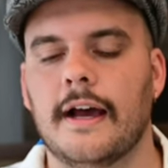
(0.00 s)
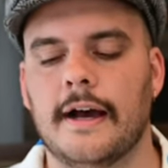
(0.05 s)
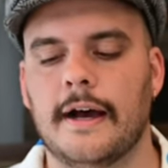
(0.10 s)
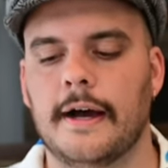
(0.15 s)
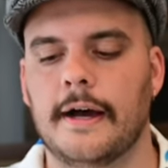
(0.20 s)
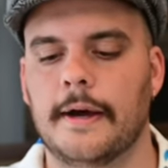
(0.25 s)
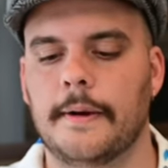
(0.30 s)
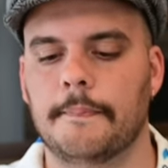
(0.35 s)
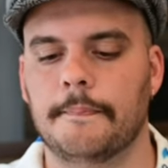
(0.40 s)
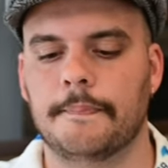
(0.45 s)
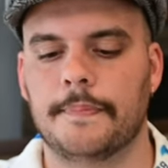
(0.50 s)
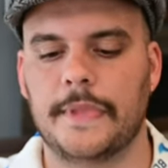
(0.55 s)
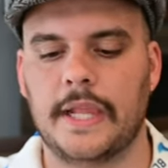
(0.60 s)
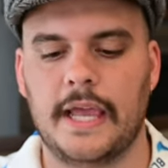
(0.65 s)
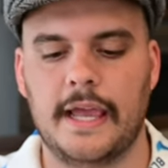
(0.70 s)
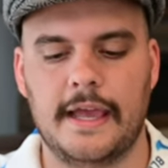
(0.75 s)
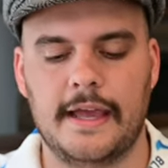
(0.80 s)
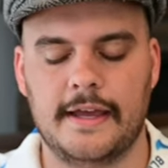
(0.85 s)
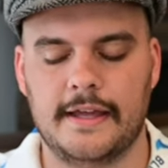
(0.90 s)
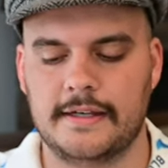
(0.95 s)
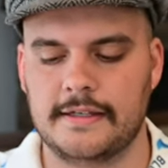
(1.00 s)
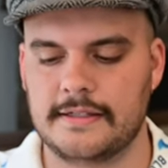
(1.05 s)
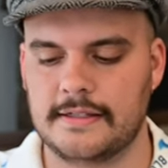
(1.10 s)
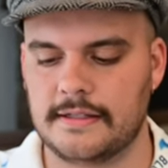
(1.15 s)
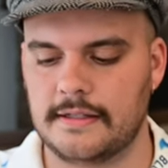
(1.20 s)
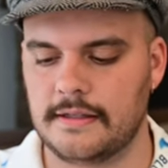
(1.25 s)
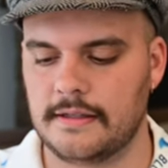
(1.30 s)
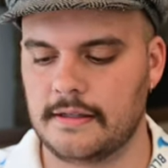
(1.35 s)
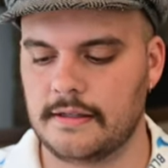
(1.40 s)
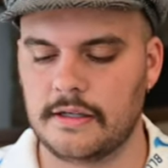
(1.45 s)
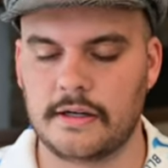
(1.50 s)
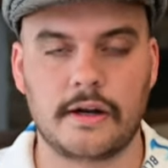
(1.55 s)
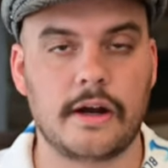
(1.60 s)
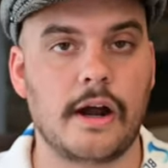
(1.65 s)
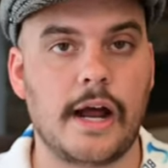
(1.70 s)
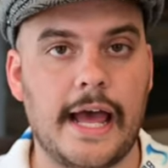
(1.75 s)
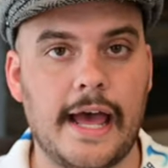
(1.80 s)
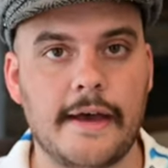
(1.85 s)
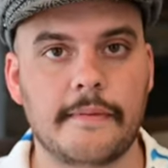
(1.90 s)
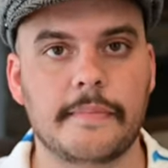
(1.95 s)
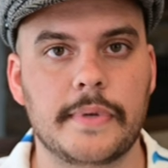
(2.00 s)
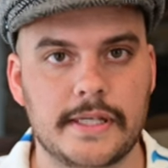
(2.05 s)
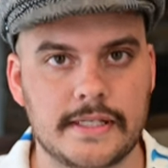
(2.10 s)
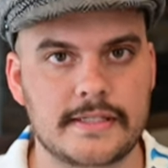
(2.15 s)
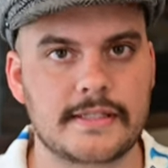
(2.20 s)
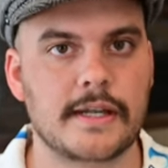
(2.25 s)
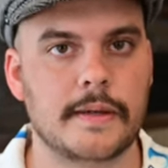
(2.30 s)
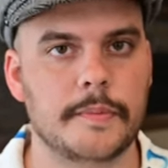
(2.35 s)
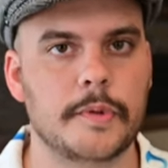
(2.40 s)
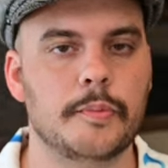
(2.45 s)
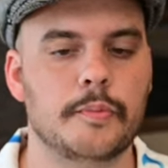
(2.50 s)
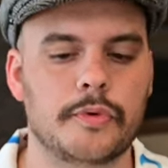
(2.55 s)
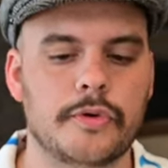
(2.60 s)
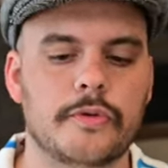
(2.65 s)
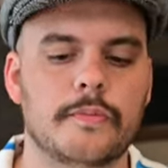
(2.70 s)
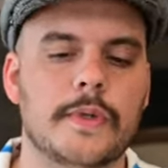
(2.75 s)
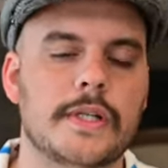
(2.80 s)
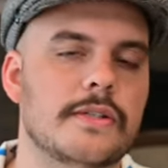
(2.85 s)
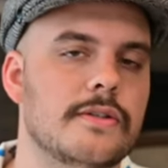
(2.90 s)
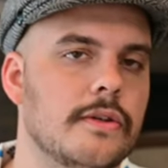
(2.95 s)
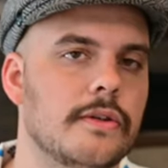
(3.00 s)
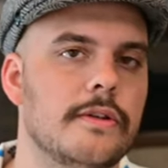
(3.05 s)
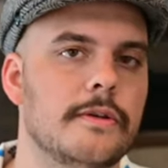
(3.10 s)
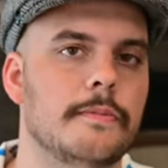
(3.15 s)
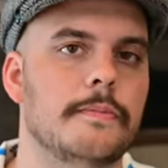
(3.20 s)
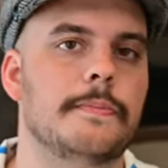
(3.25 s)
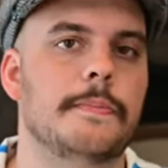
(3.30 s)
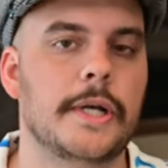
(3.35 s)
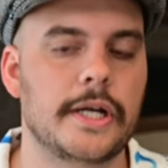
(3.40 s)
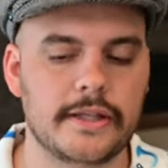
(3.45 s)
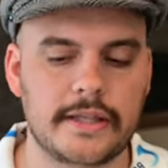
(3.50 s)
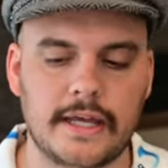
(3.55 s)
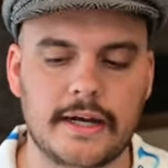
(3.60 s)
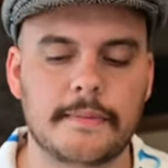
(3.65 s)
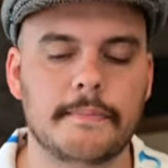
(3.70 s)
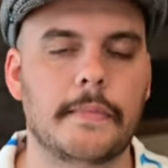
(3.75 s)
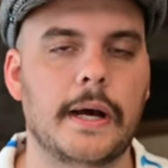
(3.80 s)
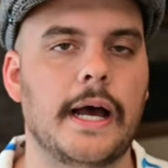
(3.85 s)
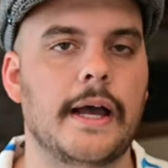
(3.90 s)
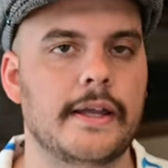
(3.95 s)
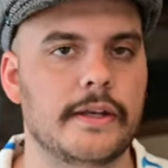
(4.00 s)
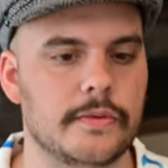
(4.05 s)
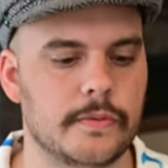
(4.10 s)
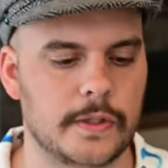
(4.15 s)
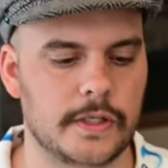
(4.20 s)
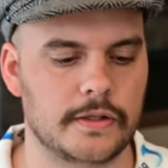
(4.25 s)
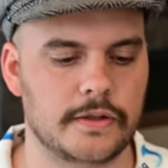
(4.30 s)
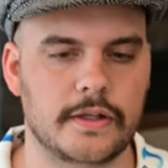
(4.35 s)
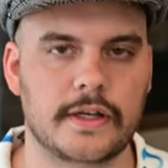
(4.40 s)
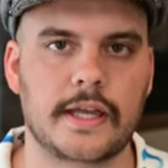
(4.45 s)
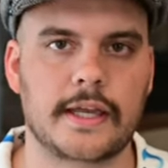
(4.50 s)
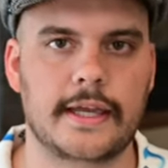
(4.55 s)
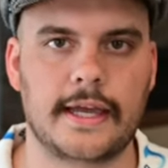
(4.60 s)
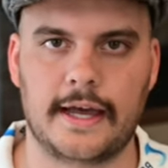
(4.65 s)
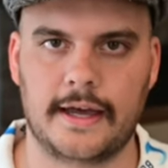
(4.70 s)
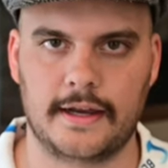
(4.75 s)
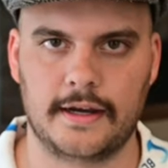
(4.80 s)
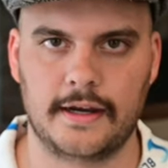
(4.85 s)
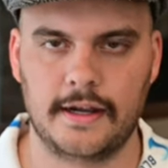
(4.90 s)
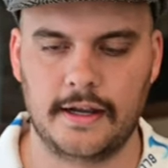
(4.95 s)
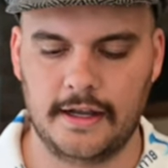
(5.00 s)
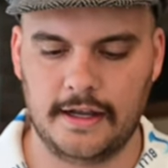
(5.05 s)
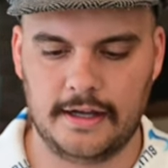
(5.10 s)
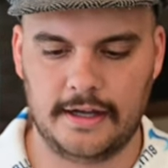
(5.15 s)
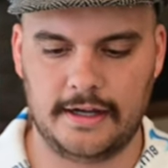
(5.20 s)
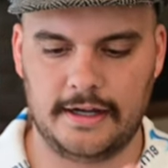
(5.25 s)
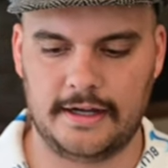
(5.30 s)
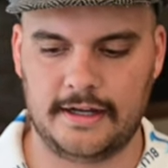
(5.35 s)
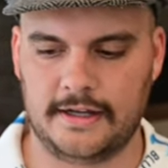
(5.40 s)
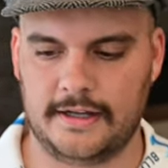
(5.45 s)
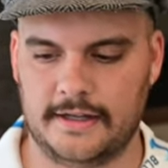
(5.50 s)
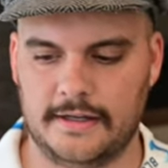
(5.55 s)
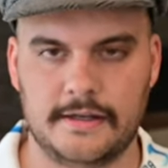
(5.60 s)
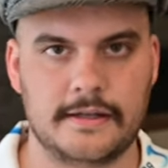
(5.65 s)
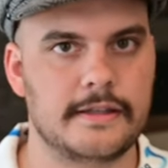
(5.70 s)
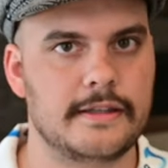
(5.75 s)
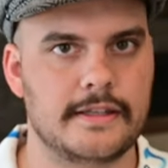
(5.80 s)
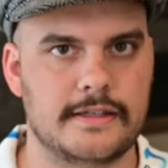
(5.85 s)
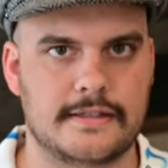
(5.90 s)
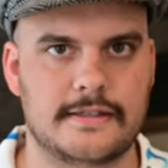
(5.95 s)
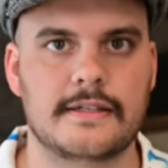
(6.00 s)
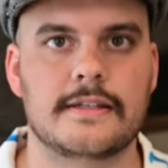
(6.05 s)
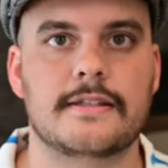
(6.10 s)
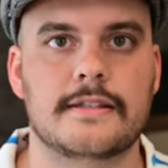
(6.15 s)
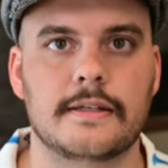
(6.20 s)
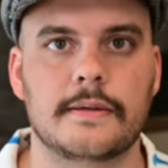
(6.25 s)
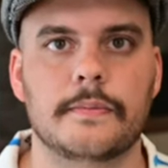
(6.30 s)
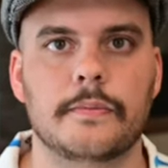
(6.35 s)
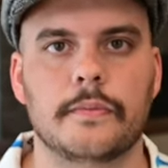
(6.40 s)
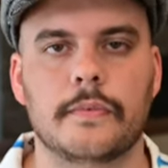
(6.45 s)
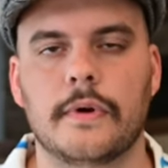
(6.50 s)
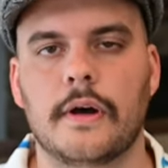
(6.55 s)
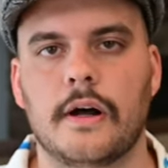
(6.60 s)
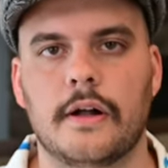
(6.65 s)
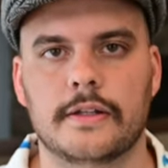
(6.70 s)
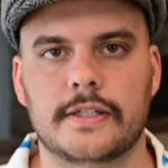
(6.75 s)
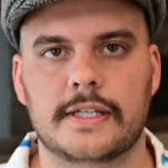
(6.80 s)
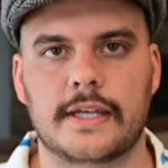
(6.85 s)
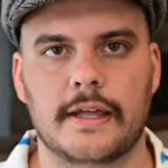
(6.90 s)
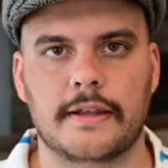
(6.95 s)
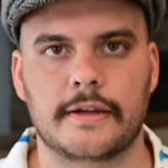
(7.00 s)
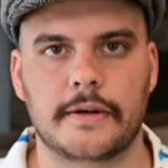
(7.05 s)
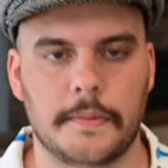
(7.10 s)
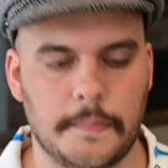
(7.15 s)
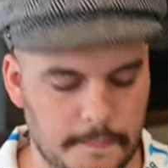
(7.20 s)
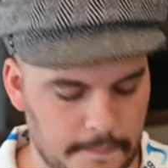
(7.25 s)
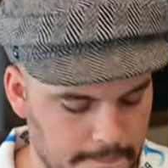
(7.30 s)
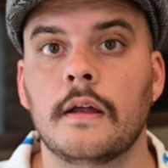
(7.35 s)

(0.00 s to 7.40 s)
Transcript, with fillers: Um, and there have been some improvements, so bear that in mind when you're looking at uh, this system altogether.